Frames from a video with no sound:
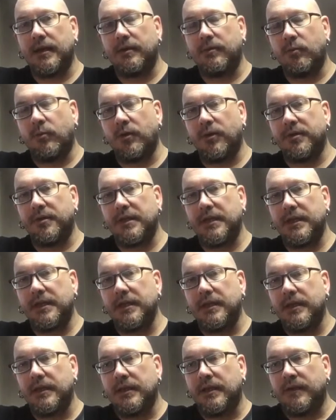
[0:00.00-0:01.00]
Worthy,
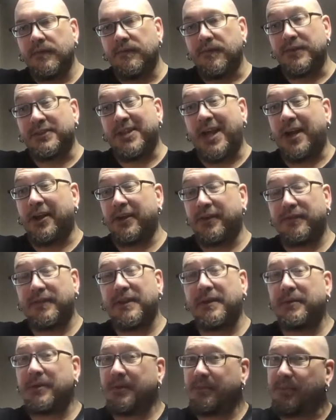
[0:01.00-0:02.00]

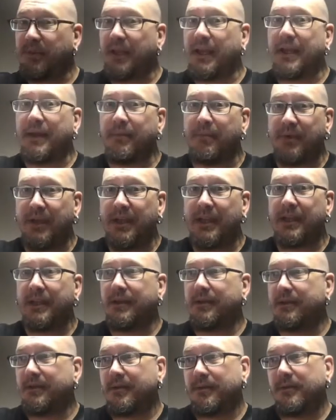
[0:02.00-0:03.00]
photography would play a
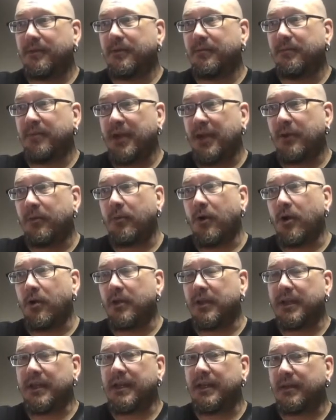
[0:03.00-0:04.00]
big
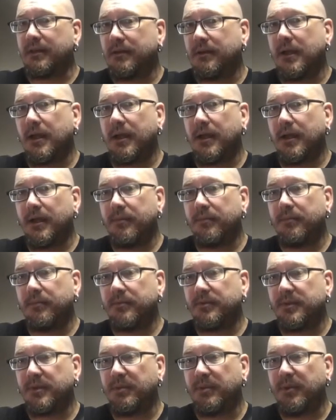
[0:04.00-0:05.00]
role in it,
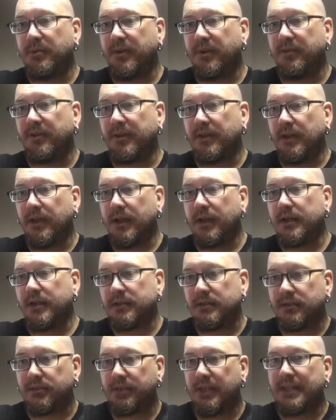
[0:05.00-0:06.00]
to be perfectly
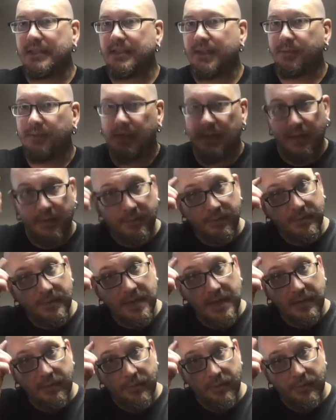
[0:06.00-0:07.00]
honest. So that's something to
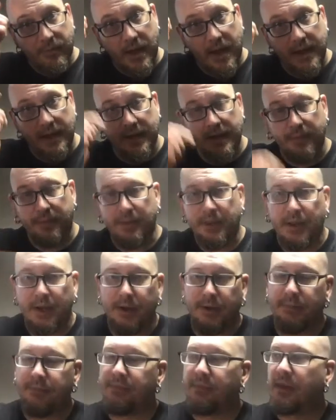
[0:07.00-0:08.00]
keep in mind up
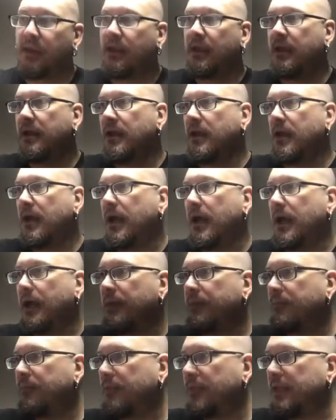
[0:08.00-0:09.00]
there.
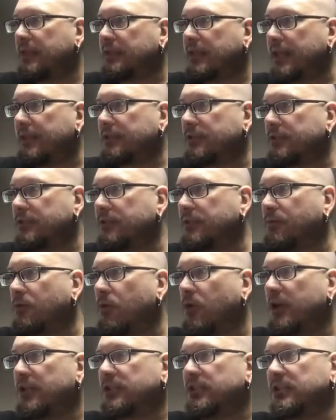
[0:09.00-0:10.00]
Let's answer some
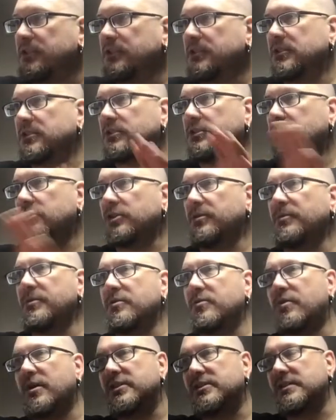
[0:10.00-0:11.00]
questions. Shoot me
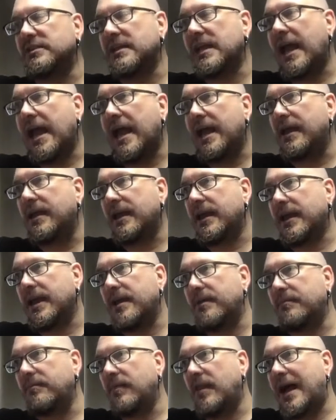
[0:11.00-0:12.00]
the questions. I
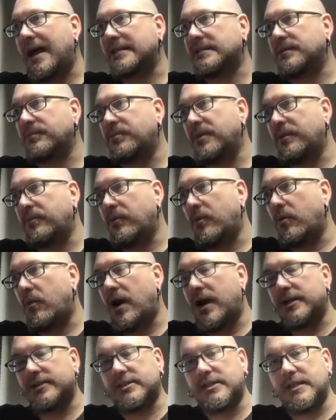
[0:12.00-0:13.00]
got lots of people
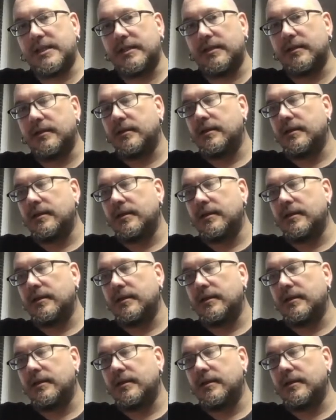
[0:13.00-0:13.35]
watching.